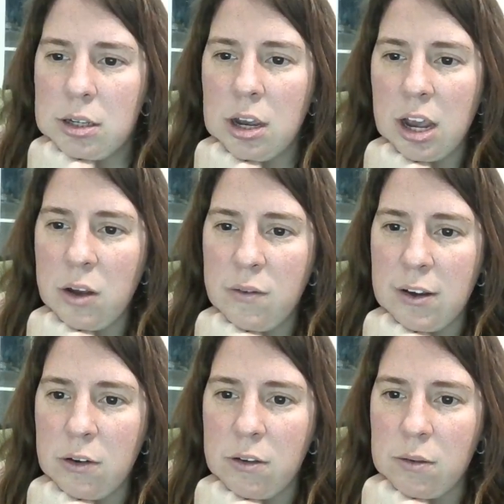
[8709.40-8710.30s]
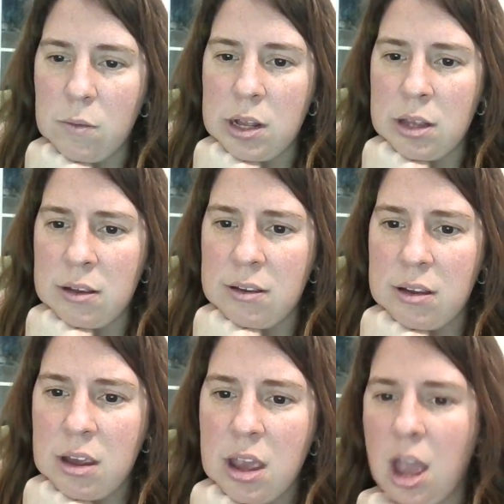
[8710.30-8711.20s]
Okay, zeros and ones.
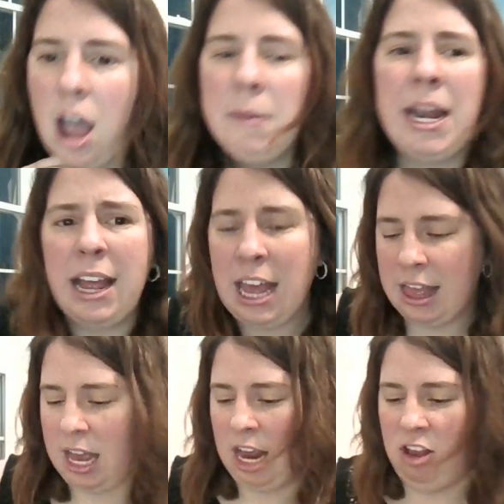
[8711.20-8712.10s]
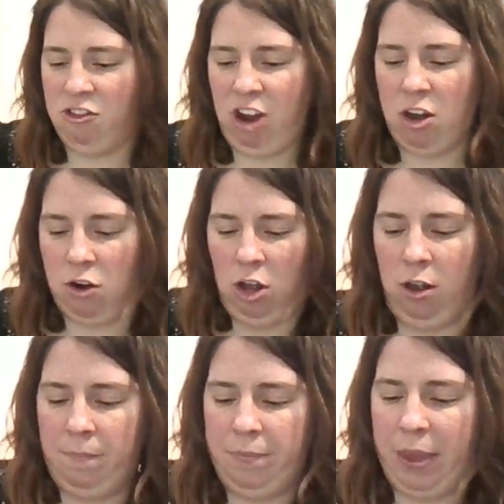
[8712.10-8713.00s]
I mean, I think that in
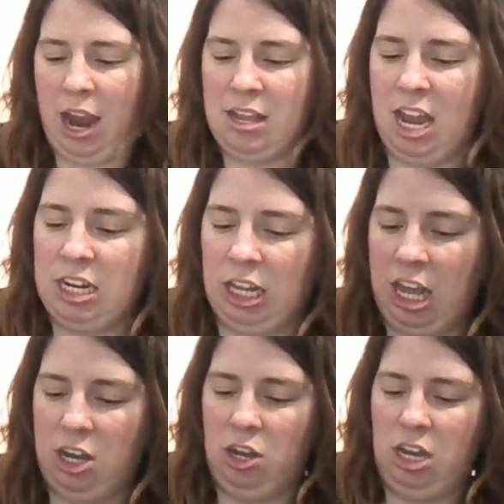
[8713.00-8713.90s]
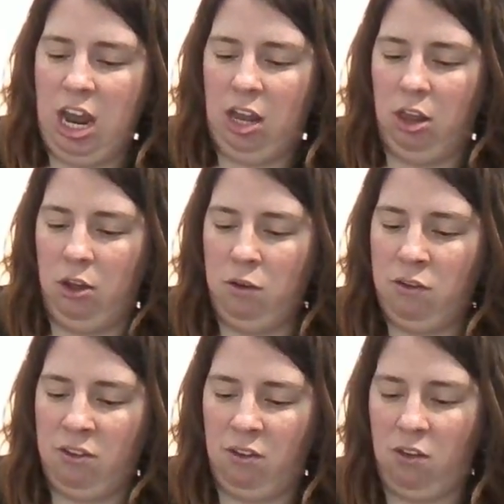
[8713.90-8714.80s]
general, I tend to knit
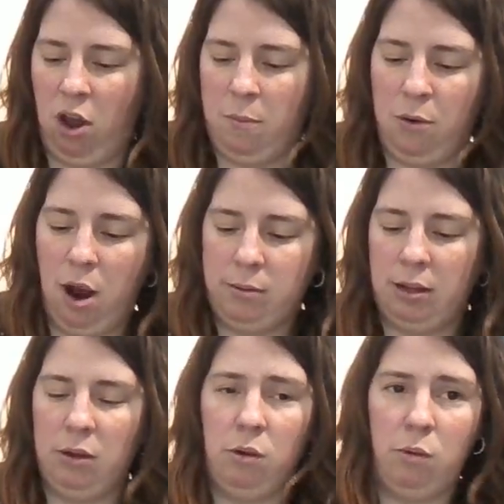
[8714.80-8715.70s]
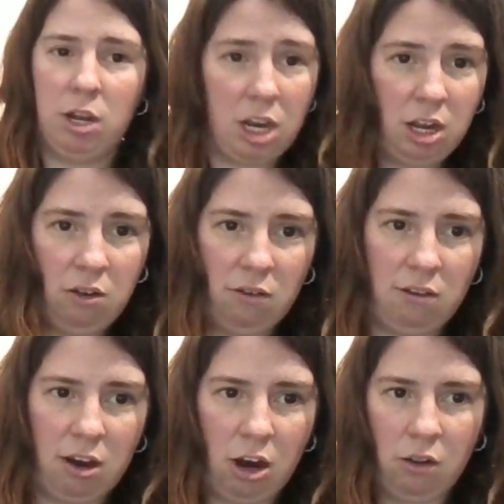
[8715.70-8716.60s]
loose, so I probably will want to use
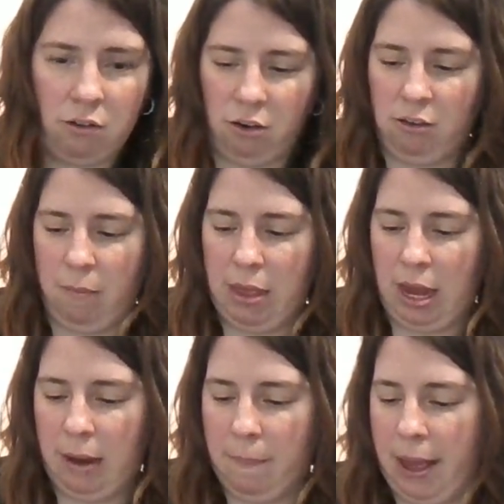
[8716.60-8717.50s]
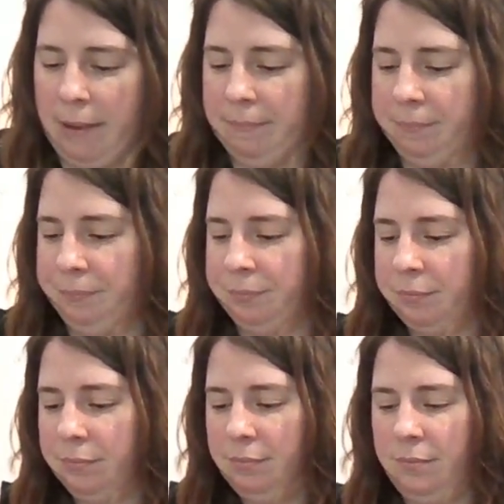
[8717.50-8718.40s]
zeros or something, but
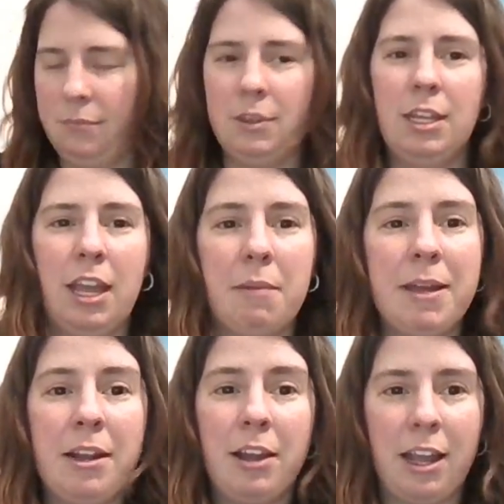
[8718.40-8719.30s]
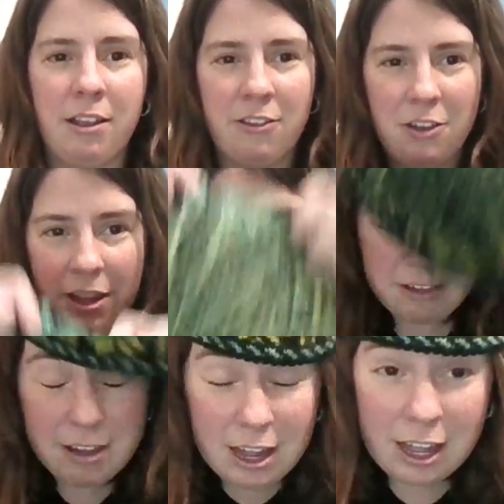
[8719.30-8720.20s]
yeah, but okay, so you guys
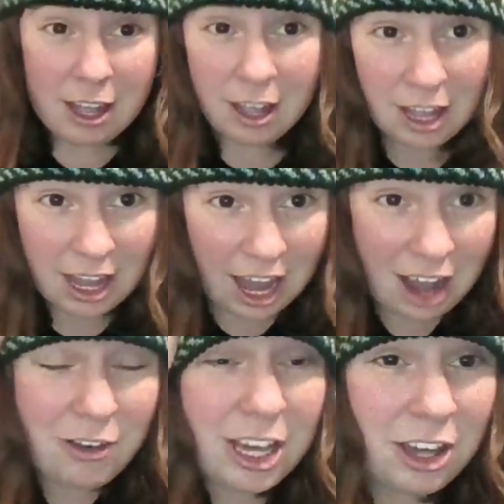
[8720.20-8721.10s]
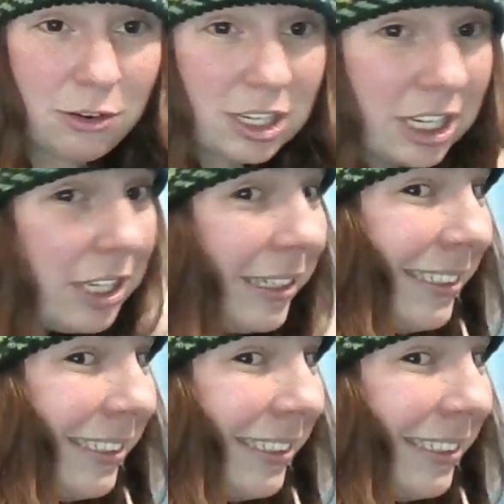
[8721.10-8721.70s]
can see how cute